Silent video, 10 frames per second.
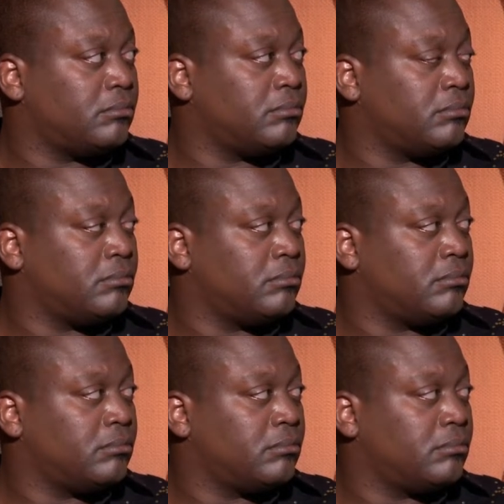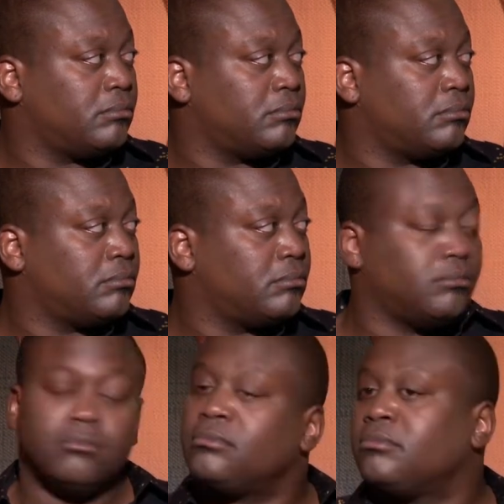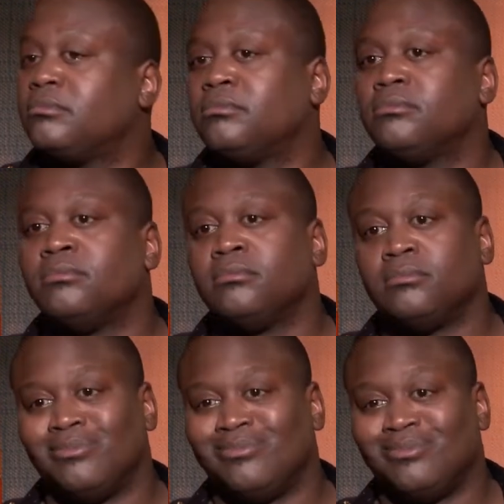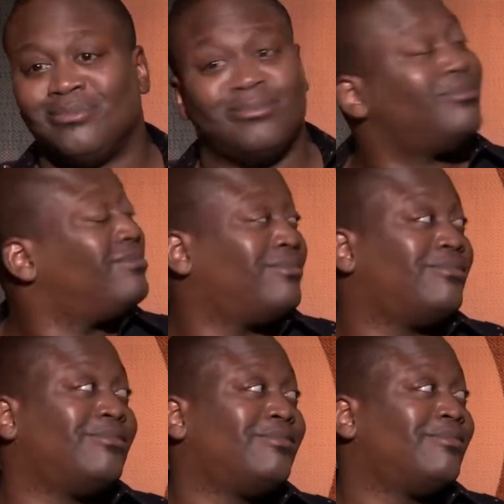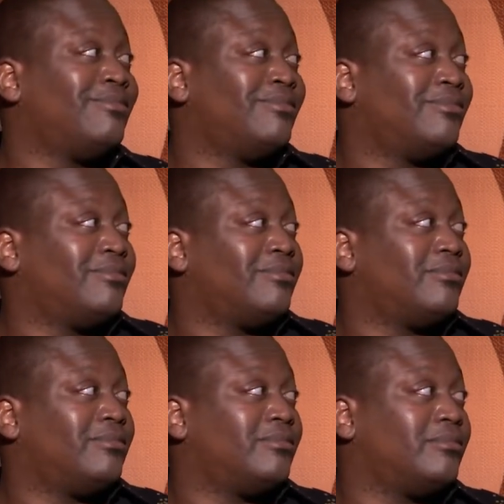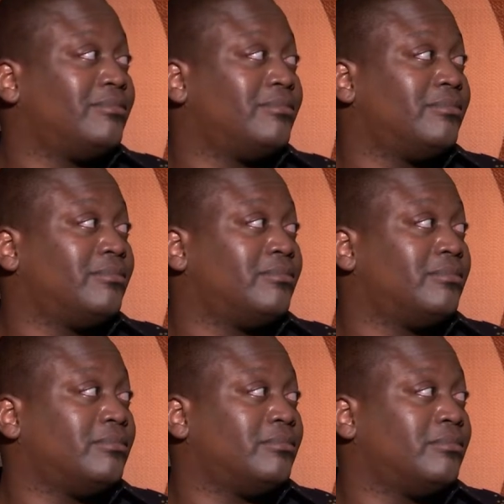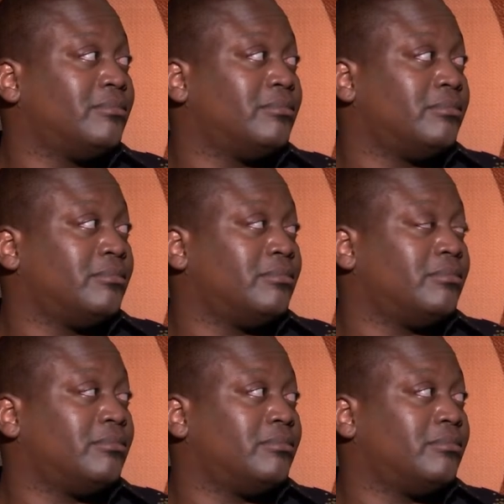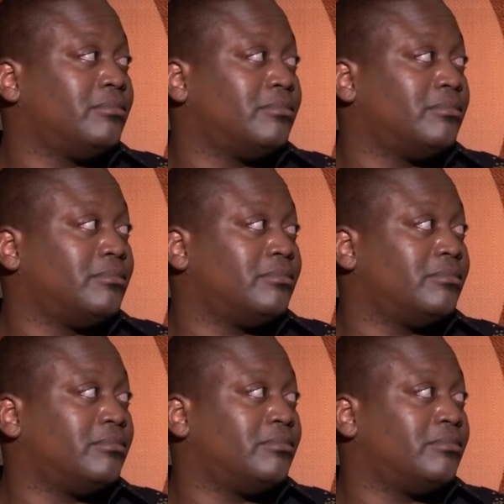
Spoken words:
No words are spoken by the person on screen.